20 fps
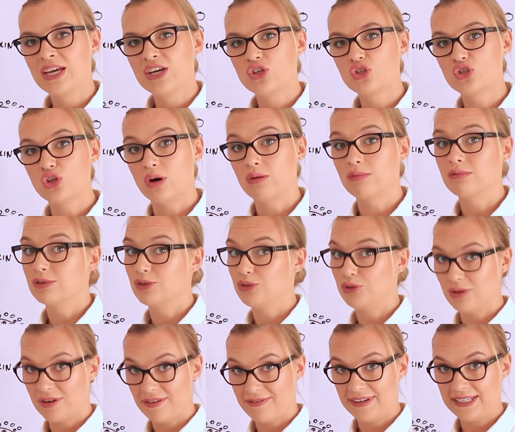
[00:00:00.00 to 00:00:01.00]
So
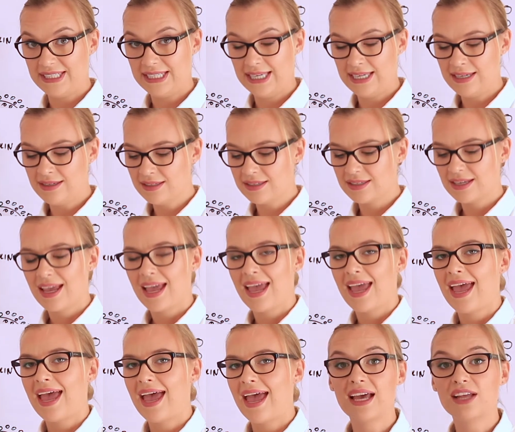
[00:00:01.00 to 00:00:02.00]
you are fatigued,
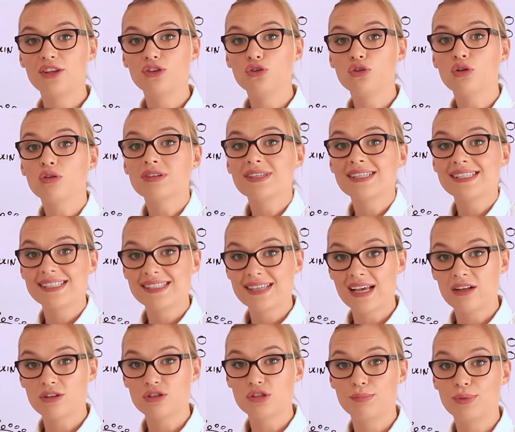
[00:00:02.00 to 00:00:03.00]
and your
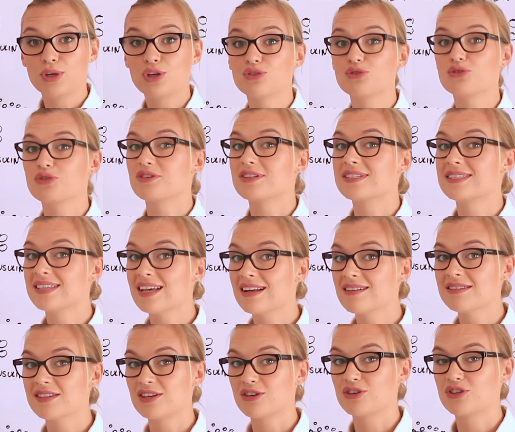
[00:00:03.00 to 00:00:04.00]
cells, because your
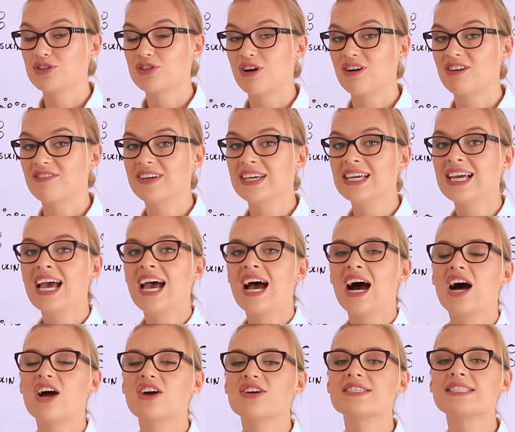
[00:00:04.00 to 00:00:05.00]
cells are starving,
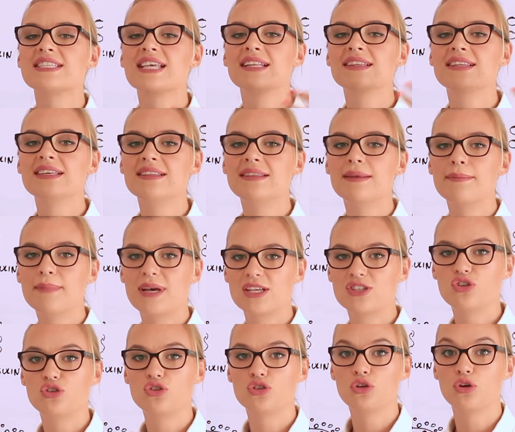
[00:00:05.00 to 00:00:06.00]
are sending the
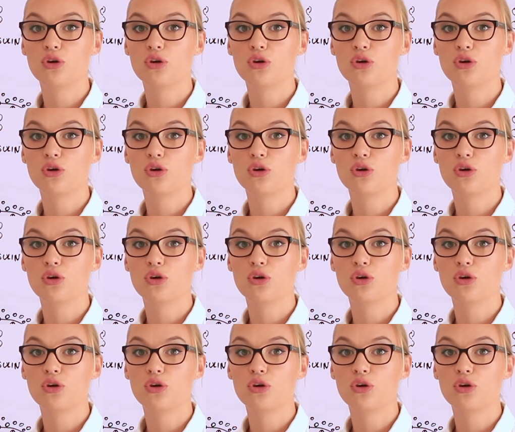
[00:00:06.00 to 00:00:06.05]
message to